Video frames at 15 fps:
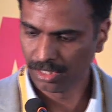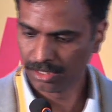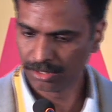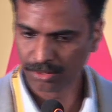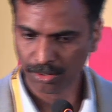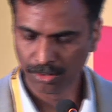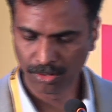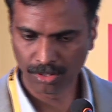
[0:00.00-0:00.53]

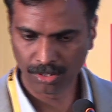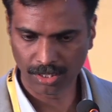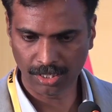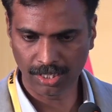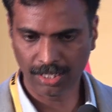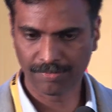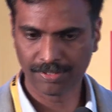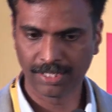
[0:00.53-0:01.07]
So
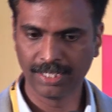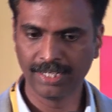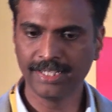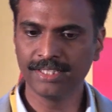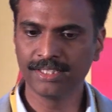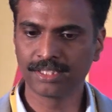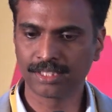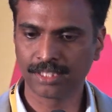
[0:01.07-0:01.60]
our
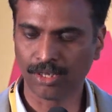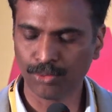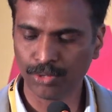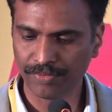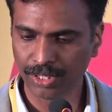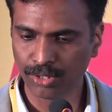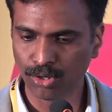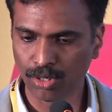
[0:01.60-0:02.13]
release, how do
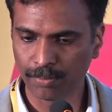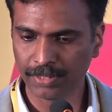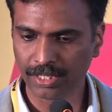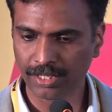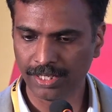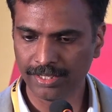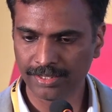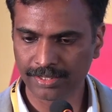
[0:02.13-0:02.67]
we go up the
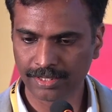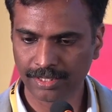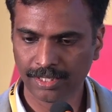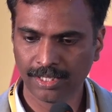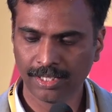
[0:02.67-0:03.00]
release?